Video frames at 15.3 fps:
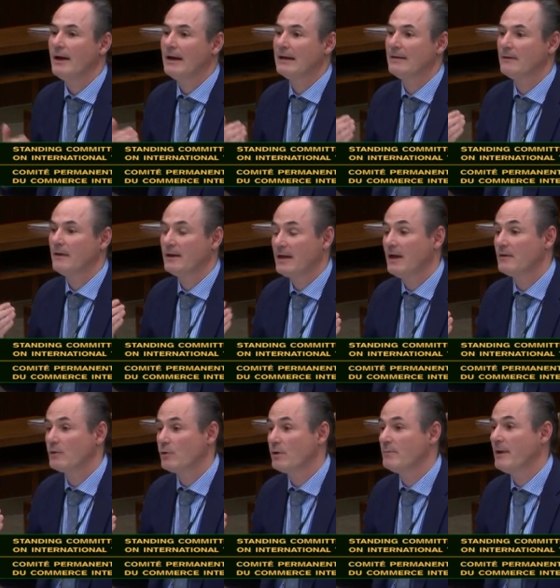And
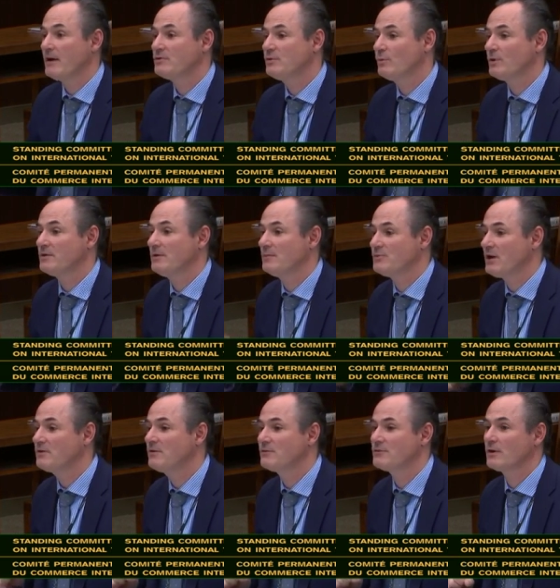again, going back to what the
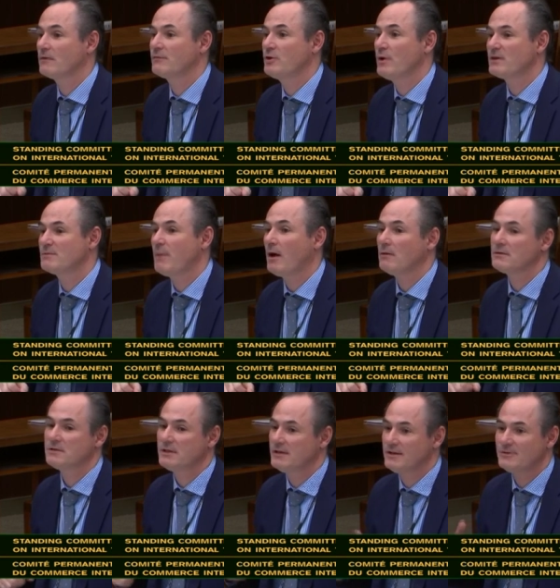objectives are of the U.S.
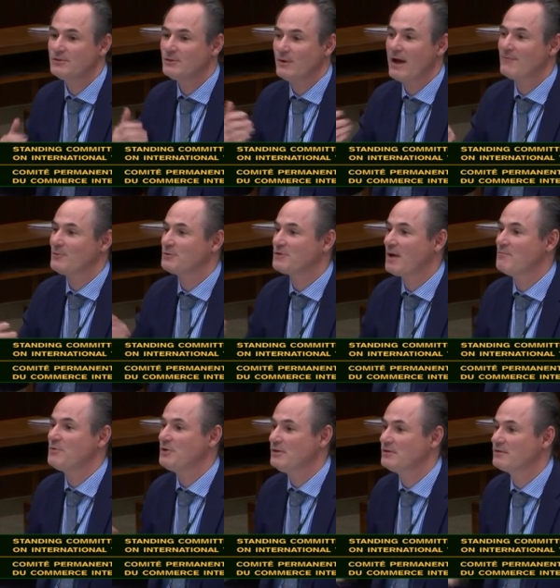policy, it is to have those
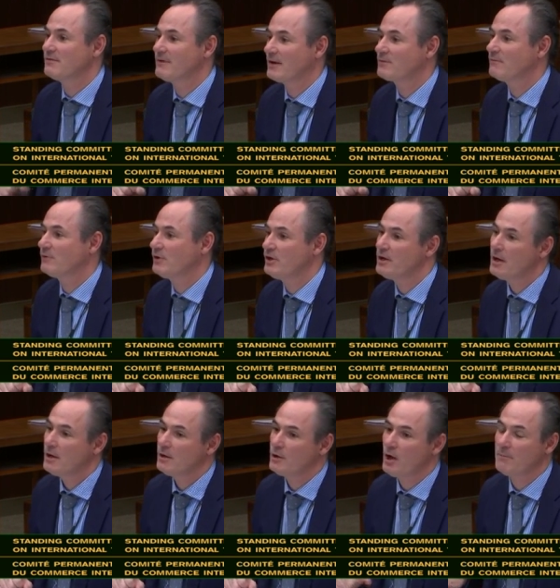companies effectively
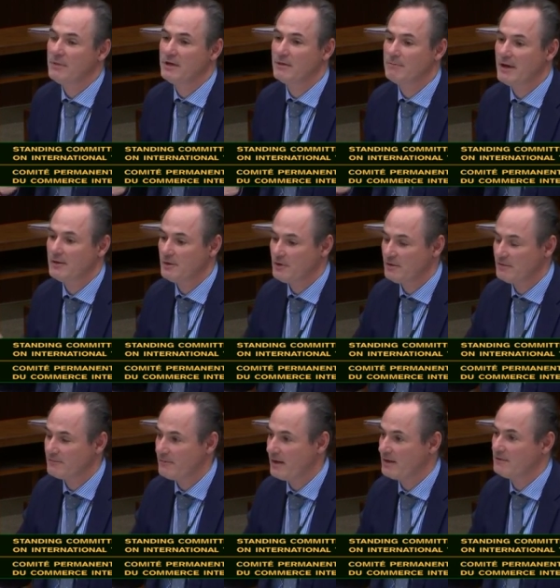not be
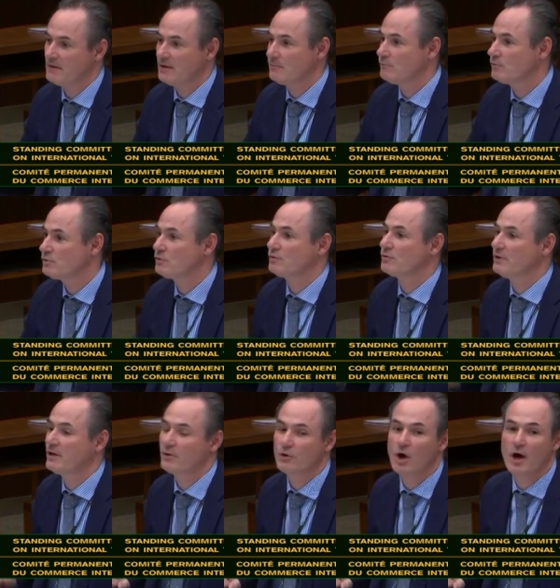competitive and then sooner or
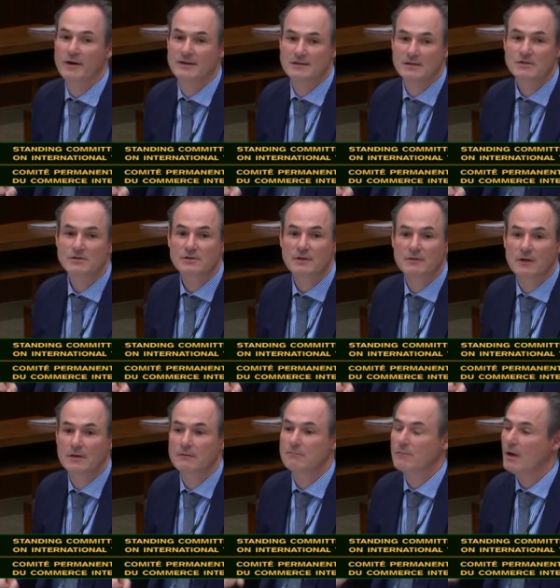later not exist, and
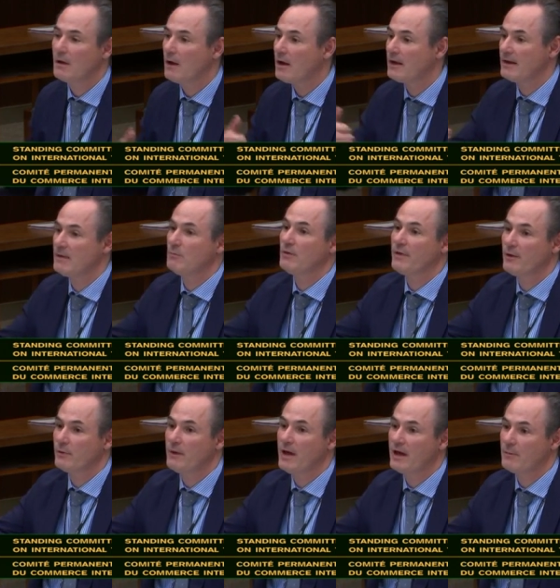then enable
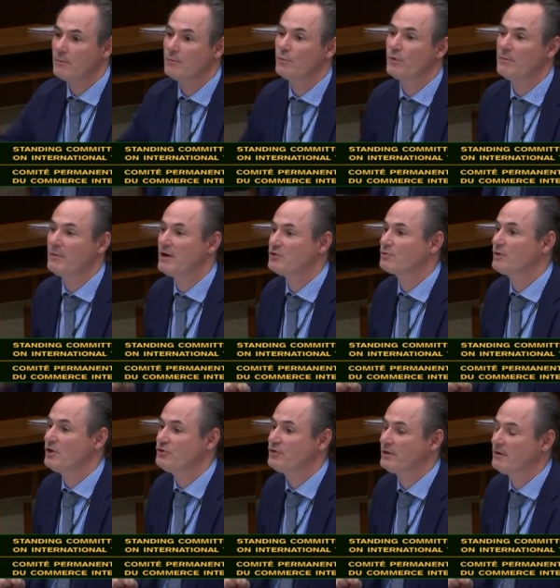that
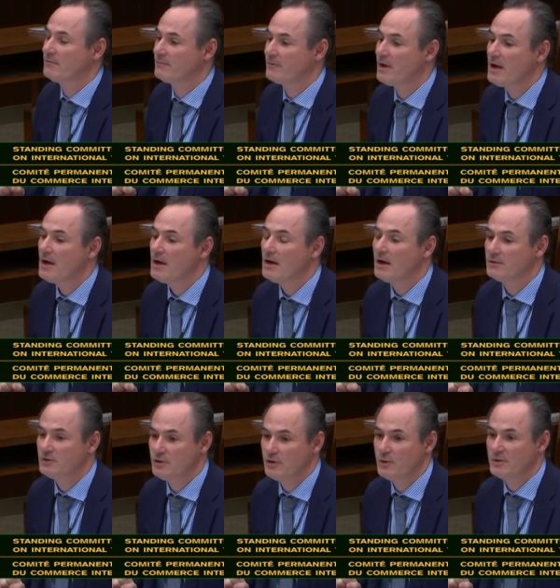repatriation
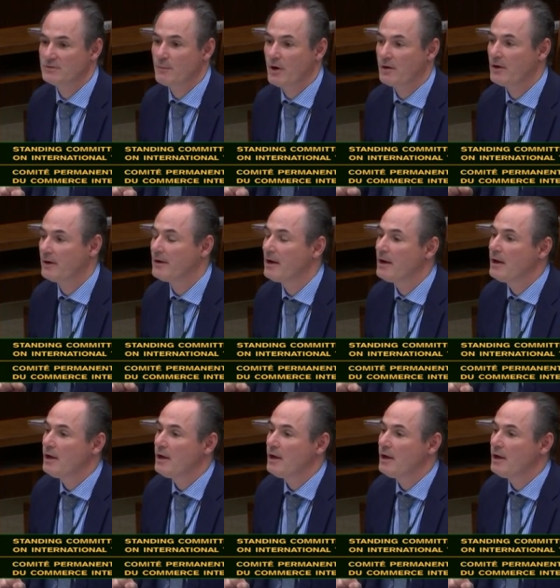to the U.S. market.